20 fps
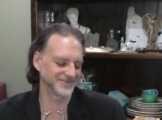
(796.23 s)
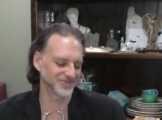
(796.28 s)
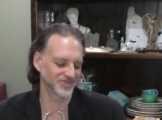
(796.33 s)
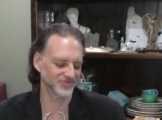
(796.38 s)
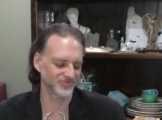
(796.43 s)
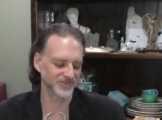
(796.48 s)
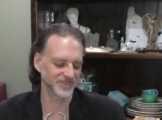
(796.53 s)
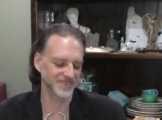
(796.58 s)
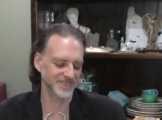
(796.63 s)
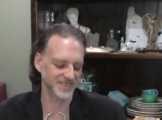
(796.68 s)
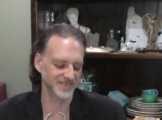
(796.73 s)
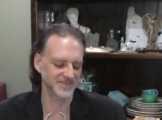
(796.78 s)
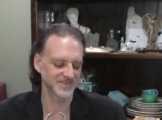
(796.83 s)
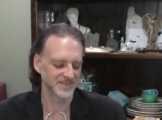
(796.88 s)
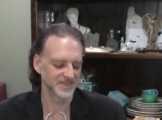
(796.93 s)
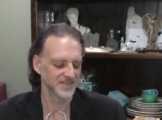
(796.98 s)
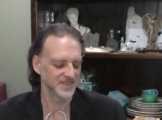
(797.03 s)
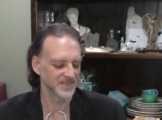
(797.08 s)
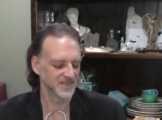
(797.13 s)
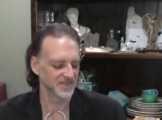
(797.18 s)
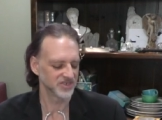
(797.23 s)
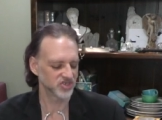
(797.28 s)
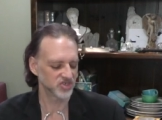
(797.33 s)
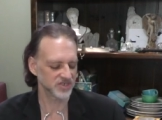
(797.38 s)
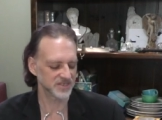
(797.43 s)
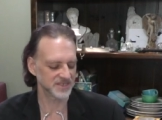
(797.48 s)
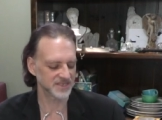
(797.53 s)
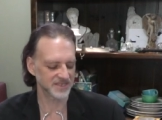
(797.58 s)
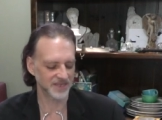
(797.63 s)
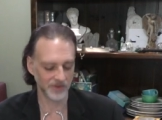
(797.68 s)
which really
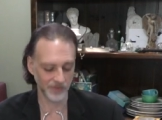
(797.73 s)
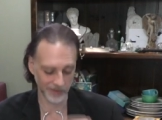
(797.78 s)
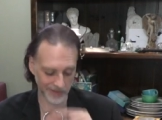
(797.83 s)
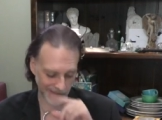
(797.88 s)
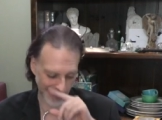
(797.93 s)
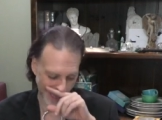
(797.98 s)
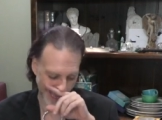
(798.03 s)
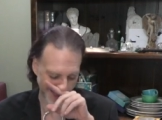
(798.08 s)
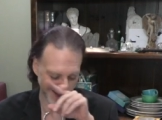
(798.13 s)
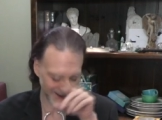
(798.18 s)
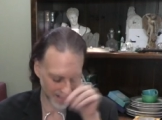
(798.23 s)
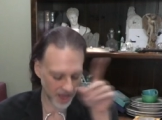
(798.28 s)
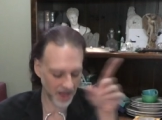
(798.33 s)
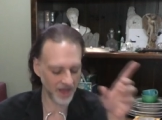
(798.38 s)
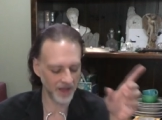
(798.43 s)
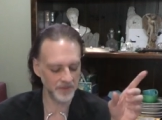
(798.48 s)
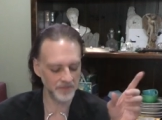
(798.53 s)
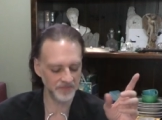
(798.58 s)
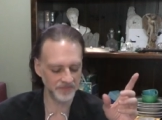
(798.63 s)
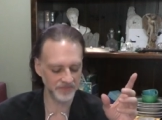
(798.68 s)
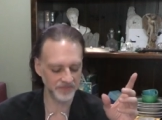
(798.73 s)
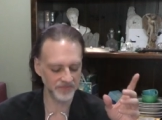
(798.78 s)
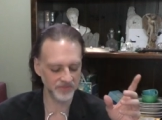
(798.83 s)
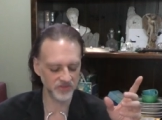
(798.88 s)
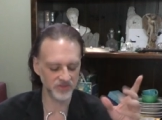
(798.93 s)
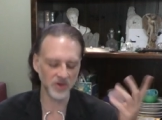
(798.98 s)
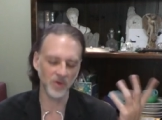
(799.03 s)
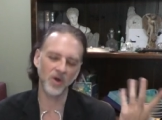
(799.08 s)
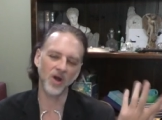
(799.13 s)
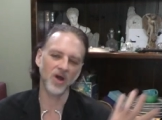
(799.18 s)
should have stuck with that. Um,
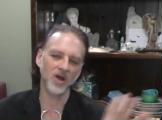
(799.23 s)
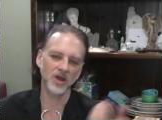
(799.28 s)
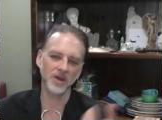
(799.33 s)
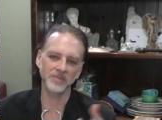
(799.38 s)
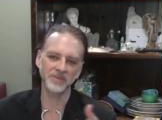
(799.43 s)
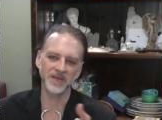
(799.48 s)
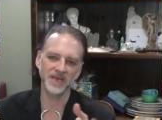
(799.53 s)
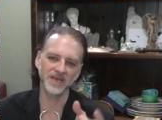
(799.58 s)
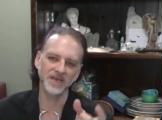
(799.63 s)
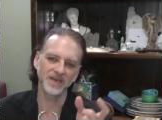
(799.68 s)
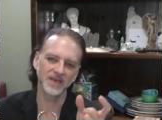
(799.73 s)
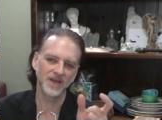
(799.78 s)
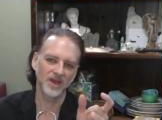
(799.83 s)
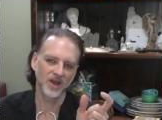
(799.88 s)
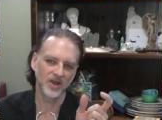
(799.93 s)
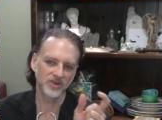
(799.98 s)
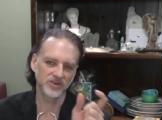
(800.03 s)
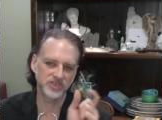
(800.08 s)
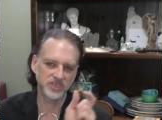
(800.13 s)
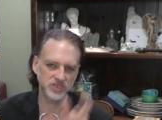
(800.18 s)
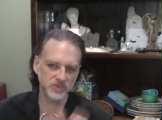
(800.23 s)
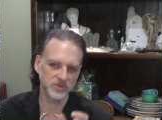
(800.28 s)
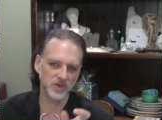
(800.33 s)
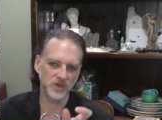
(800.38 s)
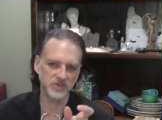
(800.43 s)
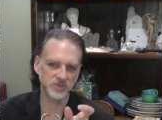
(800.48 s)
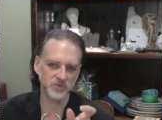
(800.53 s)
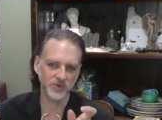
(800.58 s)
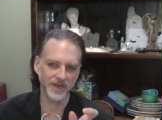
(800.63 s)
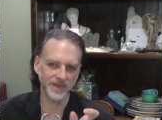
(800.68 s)
so harmony, two
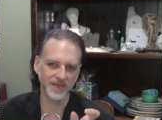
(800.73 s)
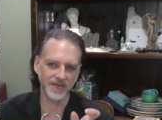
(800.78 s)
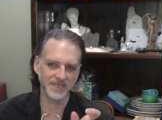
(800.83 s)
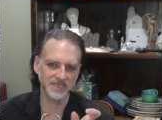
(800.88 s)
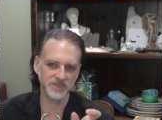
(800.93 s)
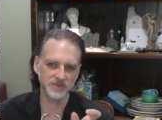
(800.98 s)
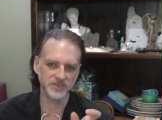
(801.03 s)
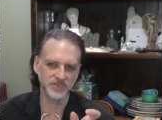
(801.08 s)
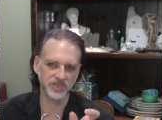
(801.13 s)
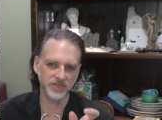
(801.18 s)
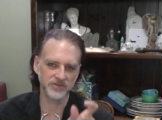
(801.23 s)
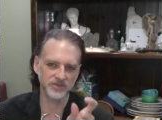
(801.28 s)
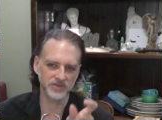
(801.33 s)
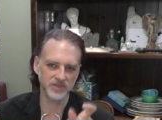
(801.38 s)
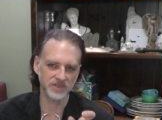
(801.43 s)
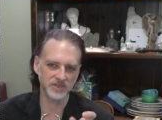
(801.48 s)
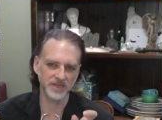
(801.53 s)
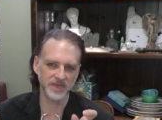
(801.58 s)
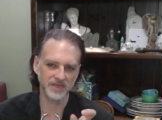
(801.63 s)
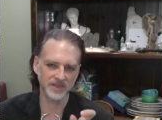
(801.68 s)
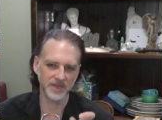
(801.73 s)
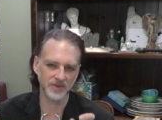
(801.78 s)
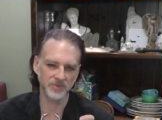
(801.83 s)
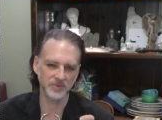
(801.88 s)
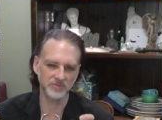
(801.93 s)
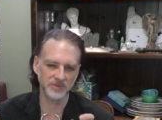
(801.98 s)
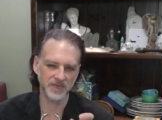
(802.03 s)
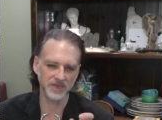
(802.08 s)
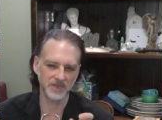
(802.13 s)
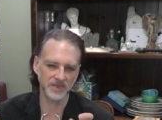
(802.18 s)
notes right next to each other look like they
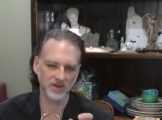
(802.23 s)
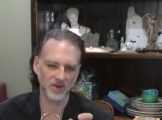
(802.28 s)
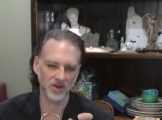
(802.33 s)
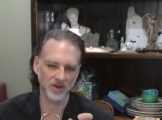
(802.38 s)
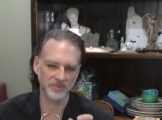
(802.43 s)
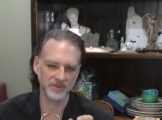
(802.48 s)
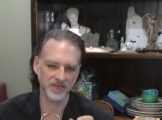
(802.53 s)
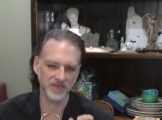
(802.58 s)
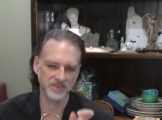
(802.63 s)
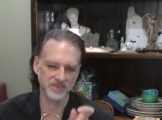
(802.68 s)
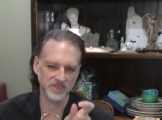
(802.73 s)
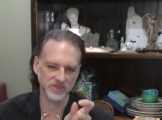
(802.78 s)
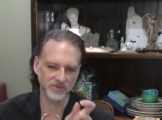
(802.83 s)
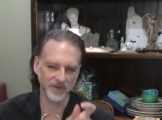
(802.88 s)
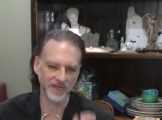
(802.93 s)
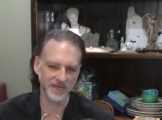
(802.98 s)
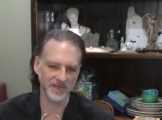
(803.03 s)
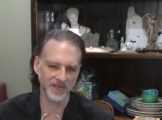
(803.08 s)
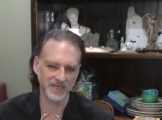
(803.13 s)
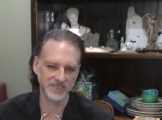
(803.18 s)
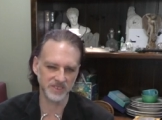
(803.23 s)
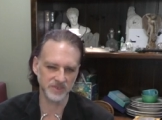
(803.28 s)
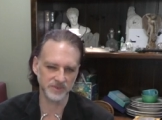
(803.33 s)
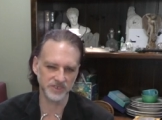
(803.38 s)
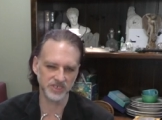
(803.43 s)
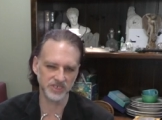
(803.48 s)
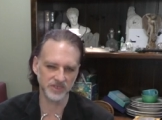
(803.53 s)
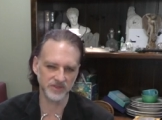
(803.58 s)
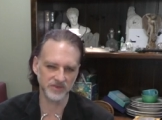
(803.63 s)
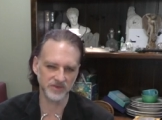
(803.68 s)
would be in harmony because they're right next to
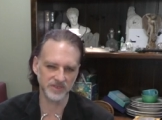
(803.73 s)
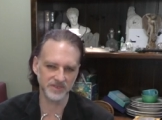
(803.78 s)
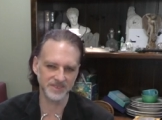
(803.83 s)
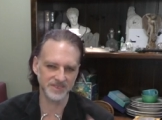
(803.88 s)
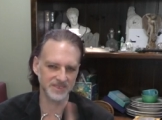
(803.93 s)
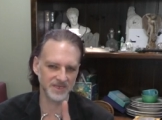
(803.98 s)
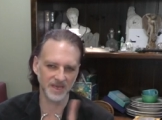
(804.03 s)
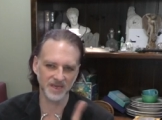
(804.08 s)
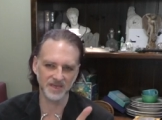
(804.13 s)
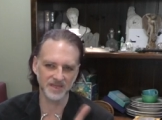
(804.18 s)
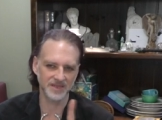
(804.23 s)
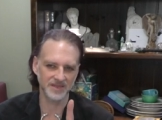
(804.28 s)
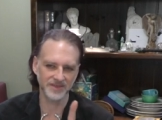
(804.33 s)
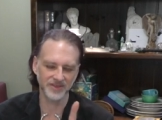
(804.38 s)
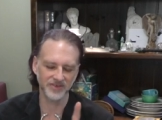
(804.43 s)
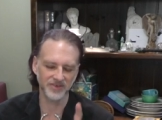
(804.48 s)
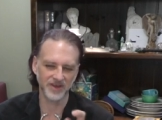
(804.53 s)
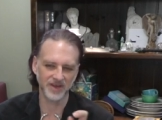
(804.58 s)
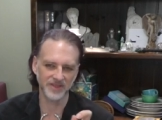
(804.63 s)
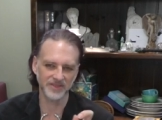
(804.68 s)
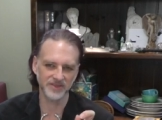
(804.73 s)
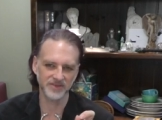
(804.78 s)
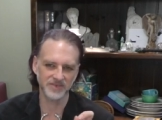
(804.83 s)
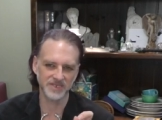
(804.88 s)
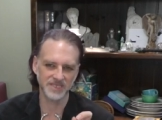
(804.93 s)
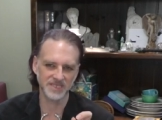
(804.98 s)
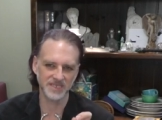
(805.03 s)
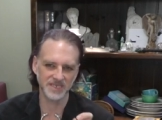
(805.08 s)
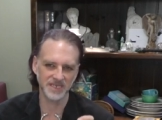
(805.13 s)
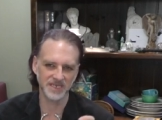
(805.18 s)
each other on the scale. They're not. They're
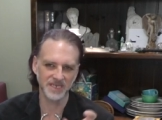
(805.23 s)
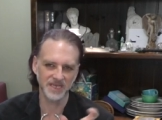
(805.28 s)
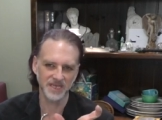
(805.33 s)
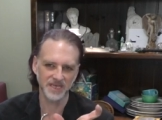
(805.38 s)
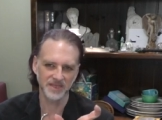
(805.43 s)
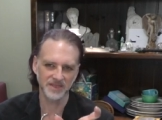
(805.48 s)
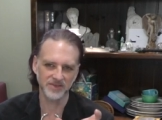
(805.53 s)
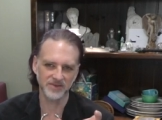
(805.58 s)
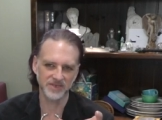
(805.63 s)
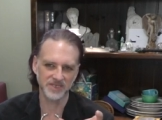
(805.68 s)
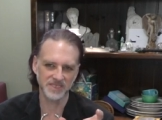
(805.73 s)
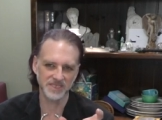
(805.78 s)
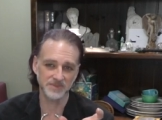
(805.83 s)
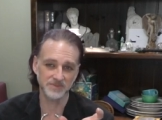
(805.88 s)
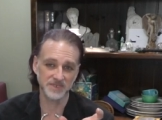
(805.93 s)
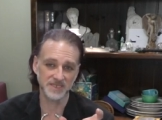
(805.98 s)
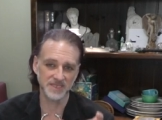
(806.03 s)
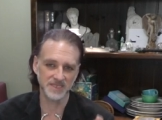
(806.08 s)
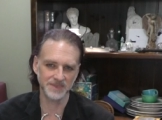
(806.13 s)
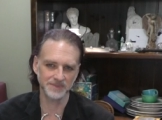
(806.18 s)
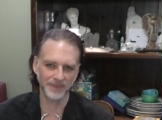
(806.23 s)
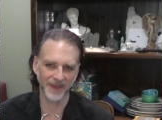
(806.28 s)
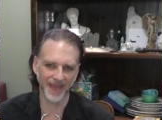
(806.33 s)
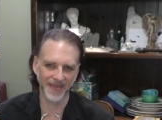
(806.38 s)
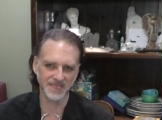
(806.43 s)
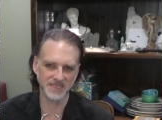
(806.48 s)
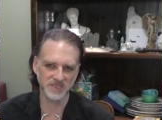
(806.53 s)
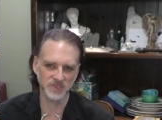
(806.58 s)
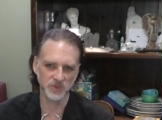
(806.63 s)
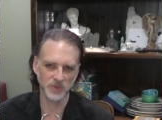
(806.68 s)
dissonant. There needs to be
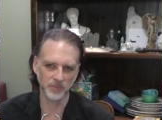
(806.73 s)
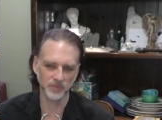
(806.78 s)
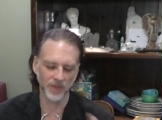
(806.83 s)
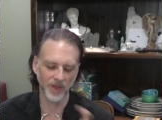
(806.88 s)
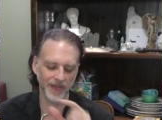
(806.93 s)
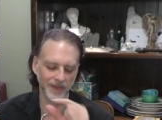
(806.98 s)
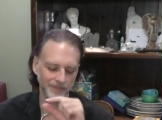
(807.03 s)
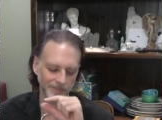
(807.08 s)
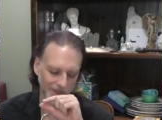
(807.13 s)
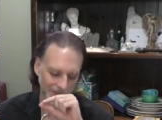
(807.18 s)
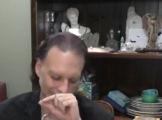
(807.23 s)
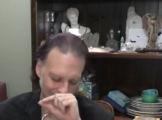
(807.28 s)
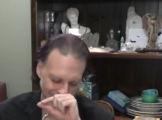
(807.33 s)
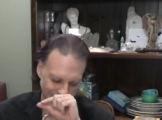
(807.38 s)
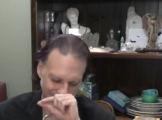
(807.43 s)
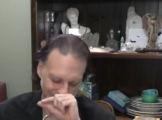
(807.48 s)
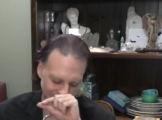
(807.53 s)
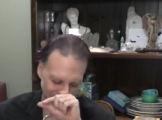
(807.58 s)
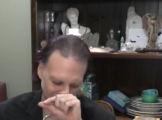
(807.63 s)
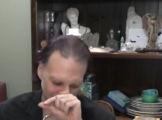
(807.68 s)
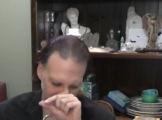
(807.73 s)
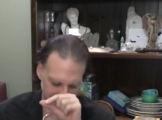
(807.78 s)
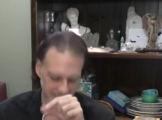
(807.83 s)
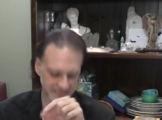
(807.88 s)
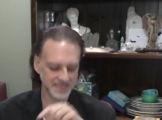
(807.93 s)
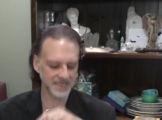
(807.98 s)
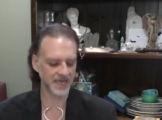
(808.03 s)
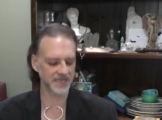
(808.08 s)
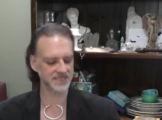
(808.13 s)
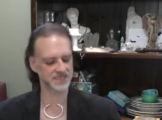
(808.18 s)
space, right? So what
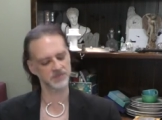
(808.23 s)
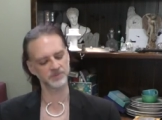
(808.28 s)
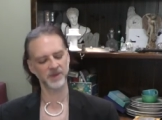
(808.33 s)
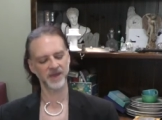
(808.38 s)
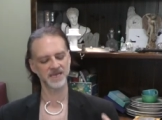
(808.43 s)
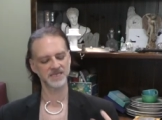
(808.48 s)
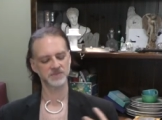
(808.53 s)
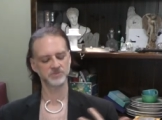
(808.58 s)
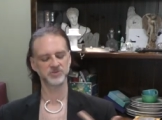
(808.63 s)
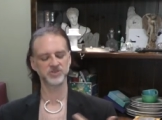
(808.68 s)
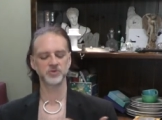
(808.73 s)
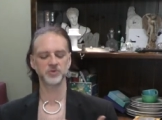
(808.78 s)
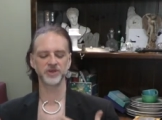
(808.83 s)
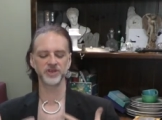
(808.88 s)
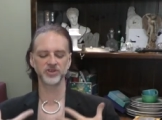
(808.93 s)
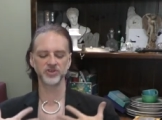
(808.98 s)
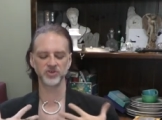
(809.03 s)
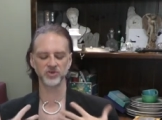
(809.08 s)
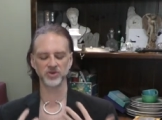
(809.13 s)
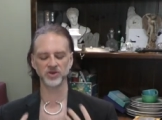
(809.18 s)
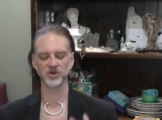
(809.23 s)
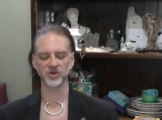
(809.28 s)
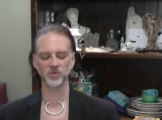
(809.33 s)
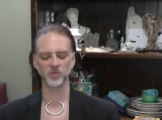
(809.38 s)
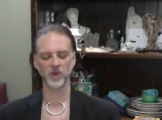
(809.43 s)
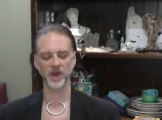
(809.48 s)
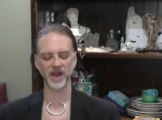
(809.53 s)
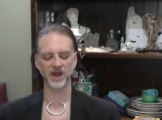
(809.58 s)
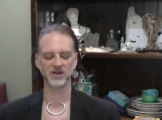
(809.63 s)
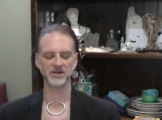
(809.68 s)
is that space between your
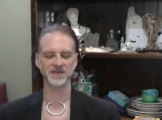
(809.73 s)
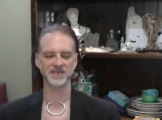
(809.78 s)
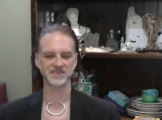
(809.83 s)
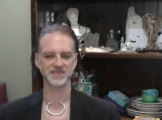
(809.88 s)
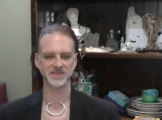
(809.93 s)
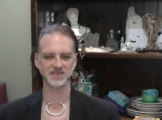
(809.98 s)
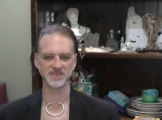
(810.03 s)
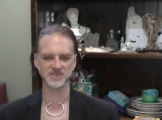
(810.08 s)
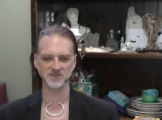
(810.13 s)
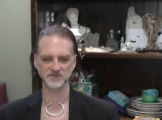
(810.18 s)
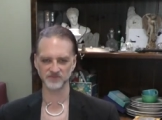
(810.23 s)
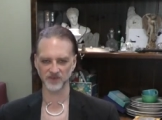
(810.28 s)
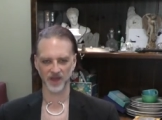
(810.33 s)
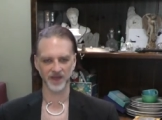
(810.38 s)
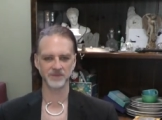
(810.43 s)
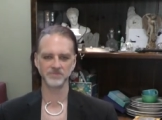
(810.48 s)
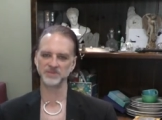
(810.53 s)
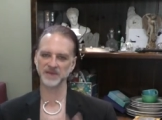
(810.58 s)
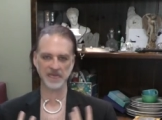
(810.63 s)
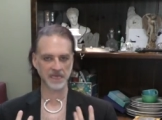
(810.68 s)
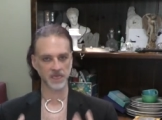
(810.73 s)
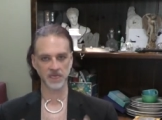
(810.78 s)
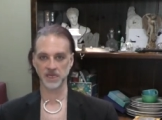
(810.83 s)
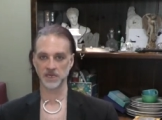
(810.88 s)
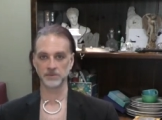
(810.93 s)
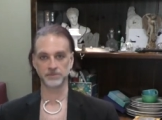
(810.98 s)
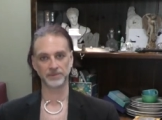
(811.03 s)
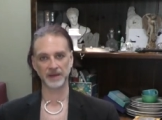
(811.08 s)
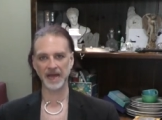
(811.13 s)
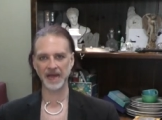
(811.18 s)
awareness as a divine being
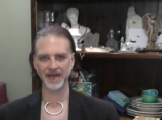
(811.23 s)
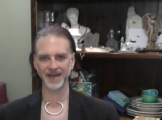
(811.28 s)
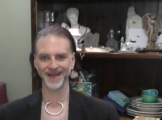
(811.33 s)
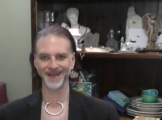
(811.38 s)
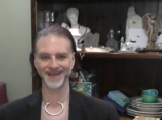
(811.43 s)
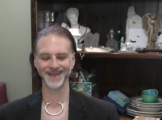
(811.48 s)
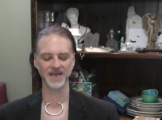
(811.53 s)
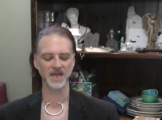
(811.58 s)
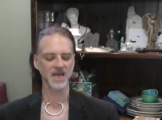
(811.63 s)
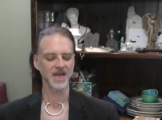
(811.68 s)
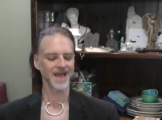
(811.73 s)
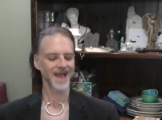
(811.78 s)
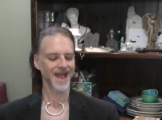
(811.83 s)
in a body